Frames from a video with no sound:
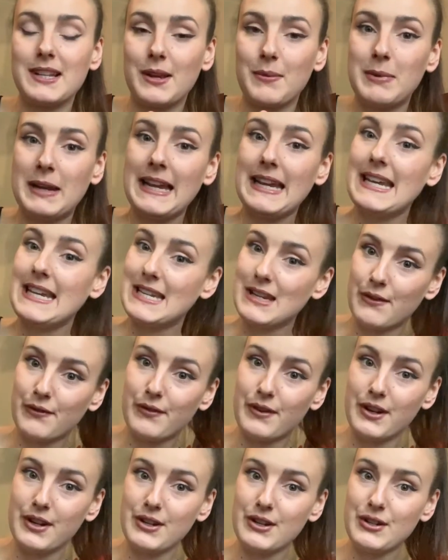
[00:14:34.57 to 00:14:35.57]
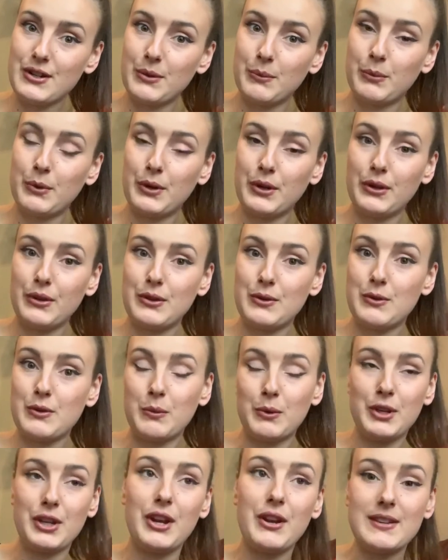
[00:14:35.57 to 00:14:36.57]
completely different to what to
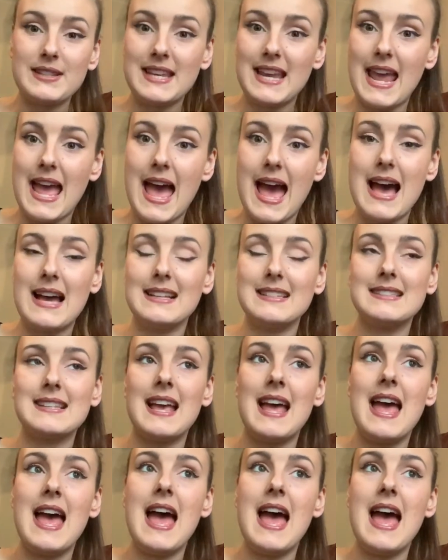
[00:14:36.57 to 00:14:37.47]
what you see it as